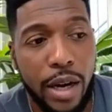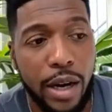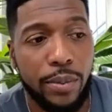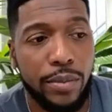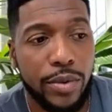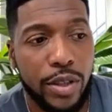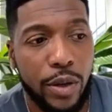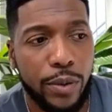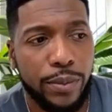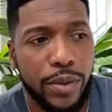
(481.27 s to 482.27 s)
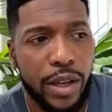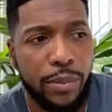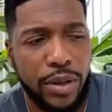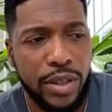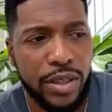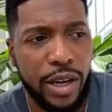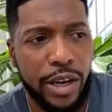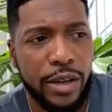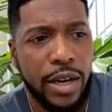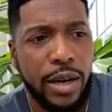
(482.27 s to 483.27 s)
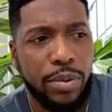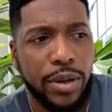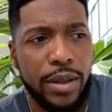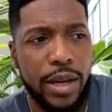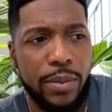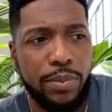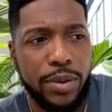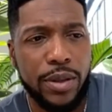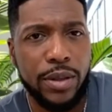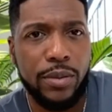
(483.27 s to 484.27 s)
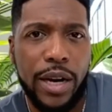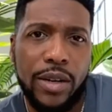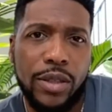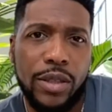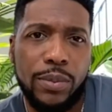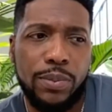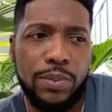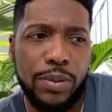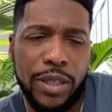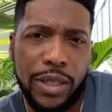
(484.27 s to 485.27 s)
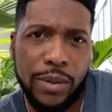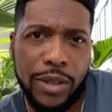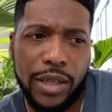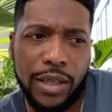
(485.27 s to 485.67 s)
Mm-hmm. So they put us there, but that put the writers in a predicament.